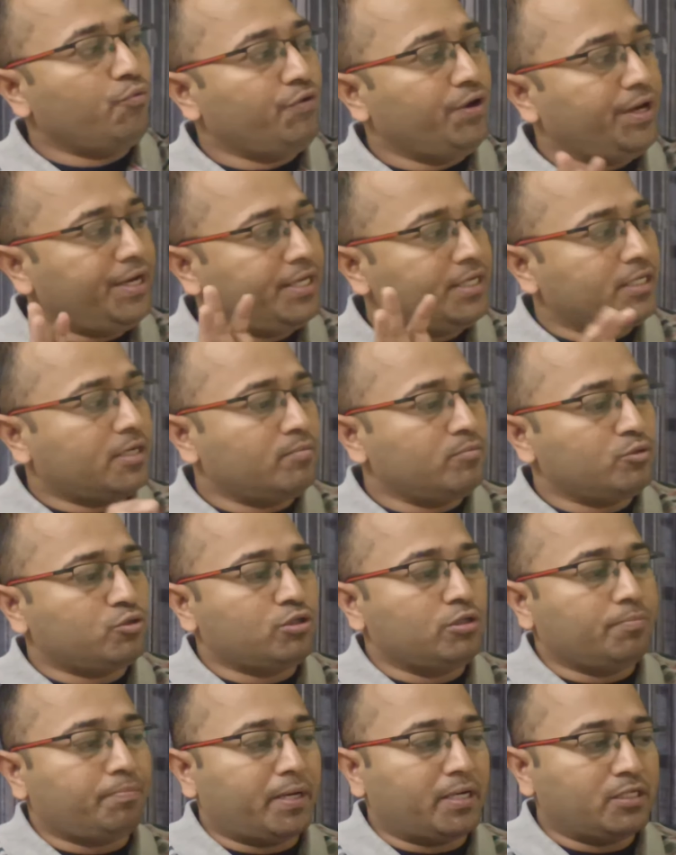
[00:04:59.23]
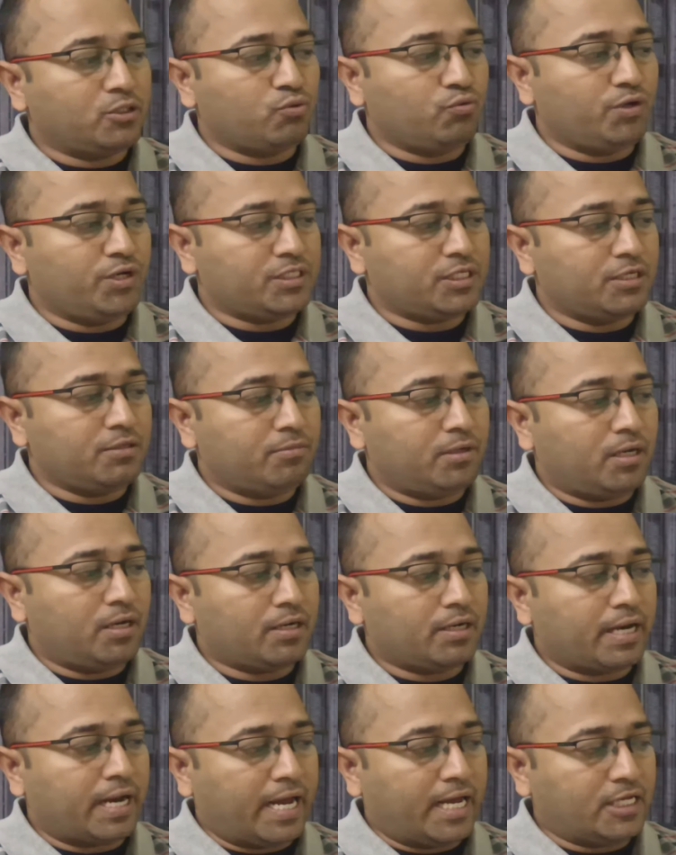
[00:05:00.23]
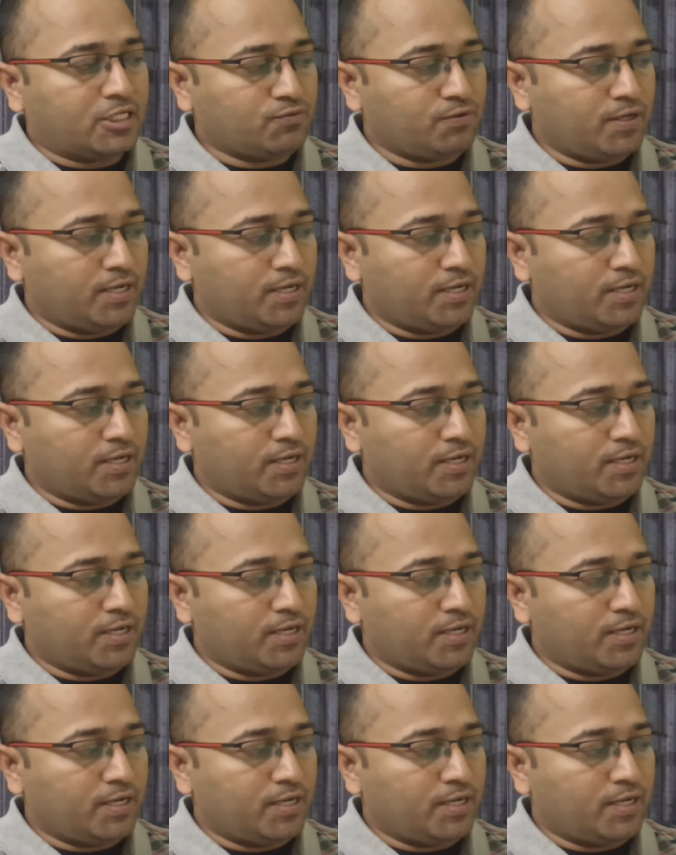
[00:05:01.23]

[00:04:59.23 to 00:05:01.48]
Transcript: when it comes to the punctuation mark as